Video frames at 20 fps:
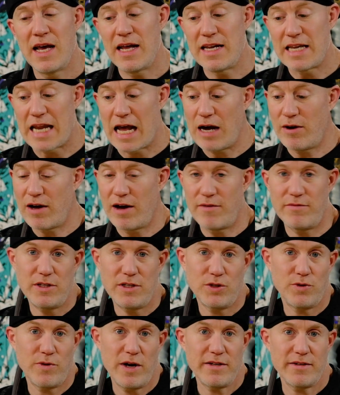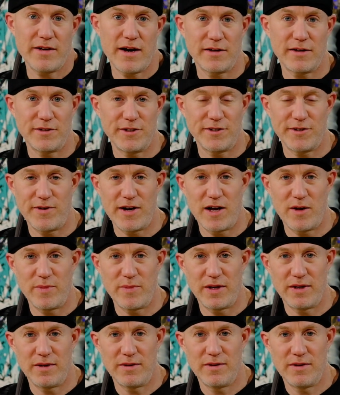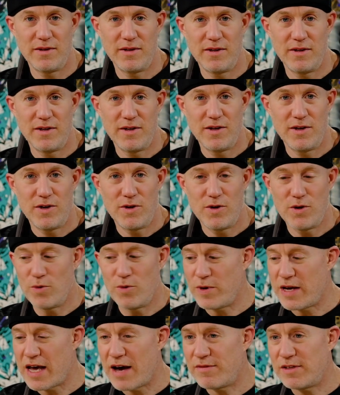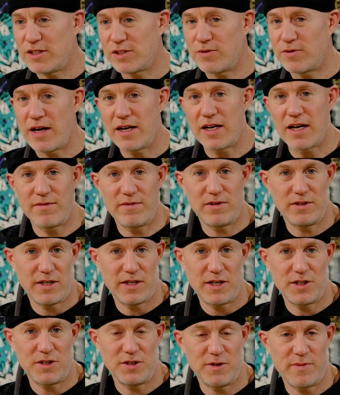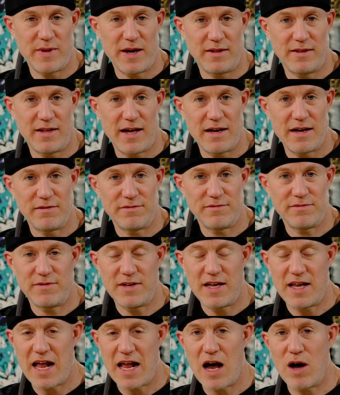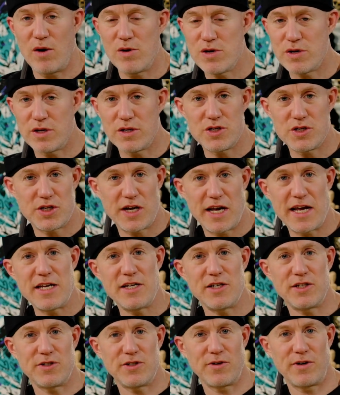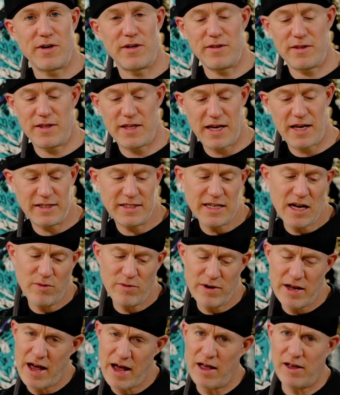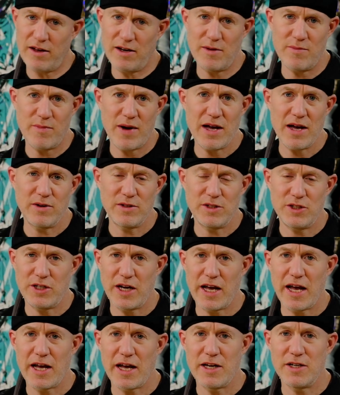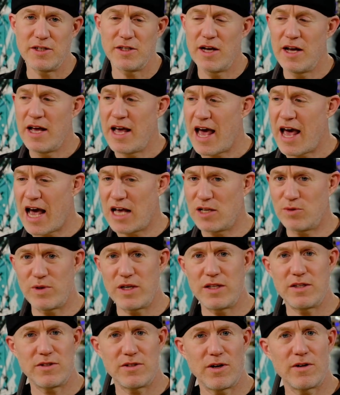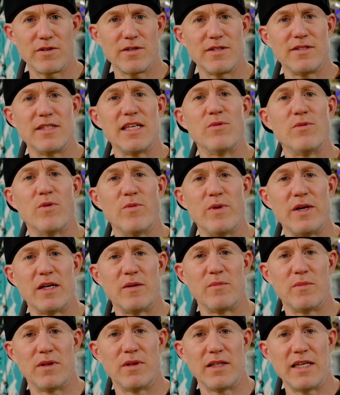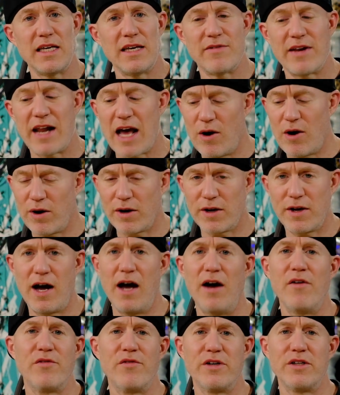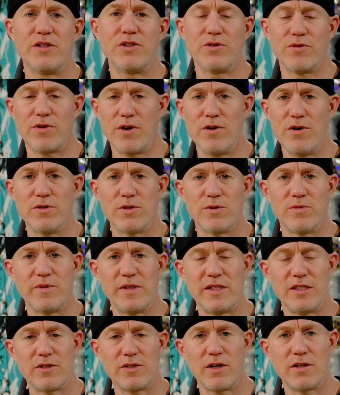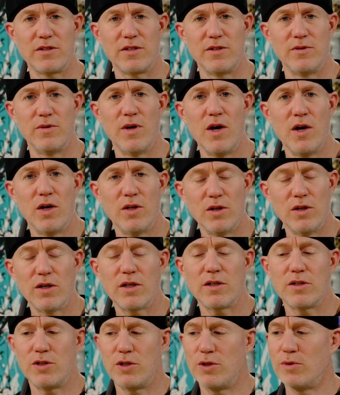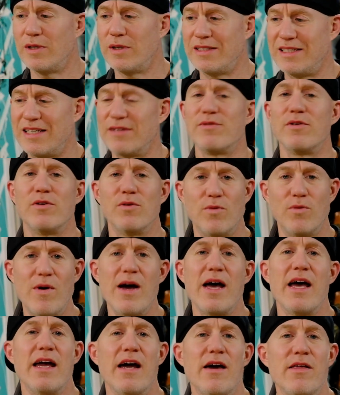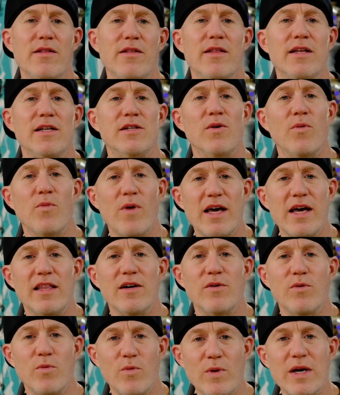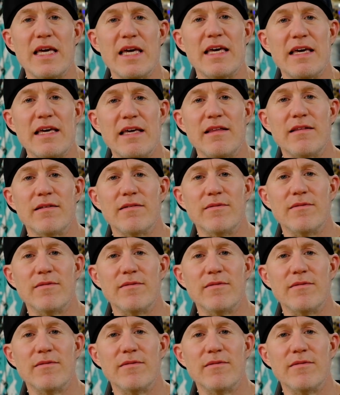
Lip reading: Now I have these great doctors around me who we have these great conversations about life and how you can change certain things, how reality might change as we start to see what we can believe, and how our confidence grows when we start to look to a different way other than the way that we